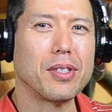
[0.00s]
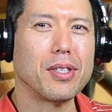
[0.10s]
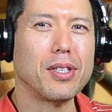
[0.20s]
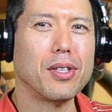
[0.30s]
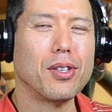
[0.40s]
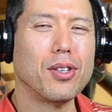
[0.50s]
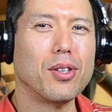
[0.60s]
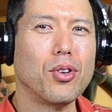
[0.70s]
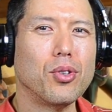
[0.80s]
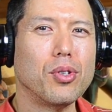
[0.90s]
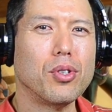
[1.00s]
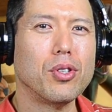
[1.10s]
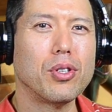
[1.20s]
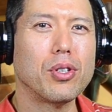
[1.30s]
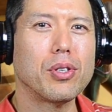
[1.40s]
information I get
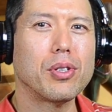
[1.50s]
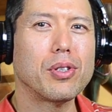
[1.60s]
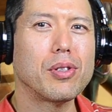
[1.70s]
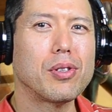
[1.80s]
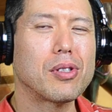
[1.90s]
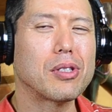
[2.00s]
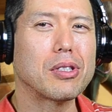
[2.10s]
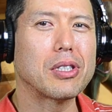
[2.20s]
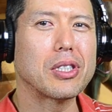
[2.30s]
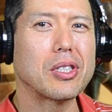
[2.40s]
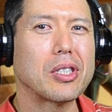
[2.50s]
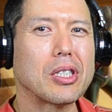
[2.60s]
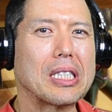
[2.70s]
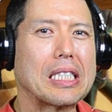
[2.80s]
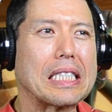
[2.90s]
that gets shared with you guys via
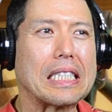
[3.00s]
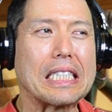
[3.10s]
the FoxNext